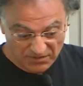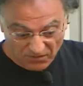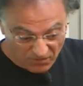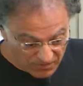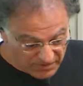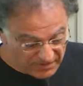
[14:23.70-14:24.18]

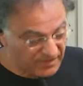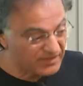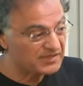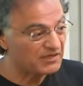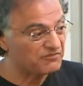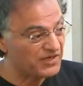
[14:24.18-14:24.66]
all the
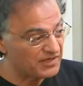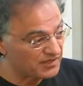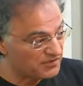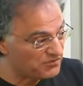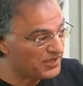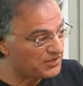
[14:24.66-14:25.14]
things that we
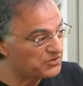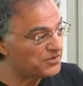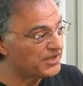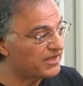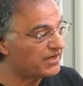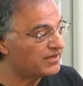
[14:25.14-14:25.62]
are we are
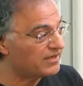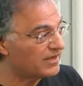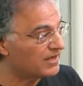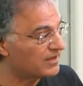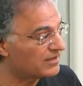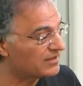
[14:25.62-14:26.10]
doing here
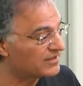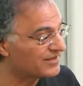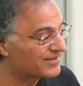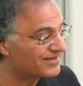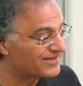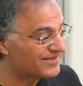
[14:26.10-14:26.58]
are
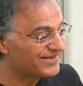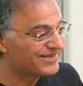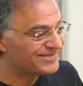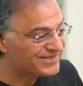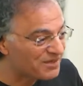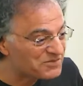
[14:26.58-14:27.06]

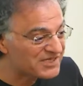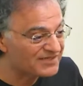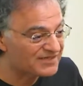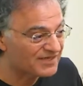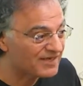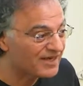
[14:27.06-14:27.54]
in some
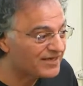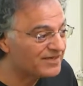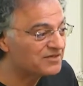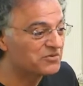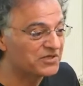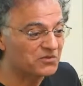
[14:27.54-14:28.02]
sense
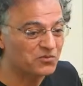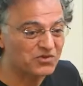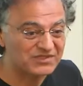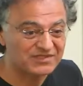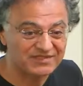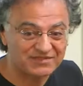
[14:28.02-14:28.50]
aligned with
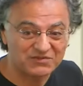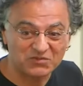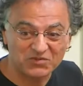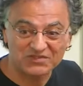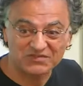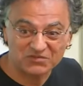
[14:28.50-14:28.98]
what's
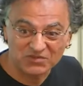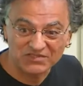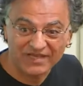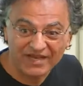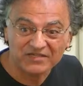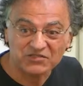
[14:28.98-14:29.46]
what's
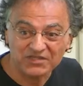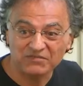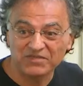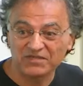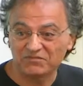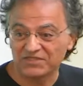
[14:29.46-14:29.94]
what's actually
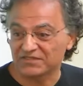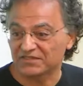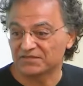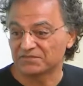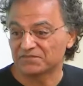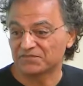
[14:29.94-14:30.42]
being built.
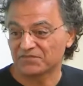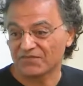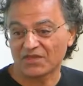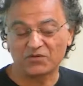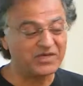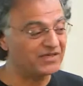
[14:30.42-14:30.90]

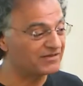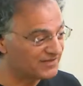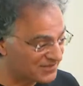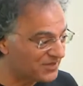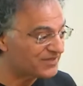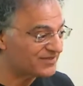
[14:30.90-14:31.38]
Okay, so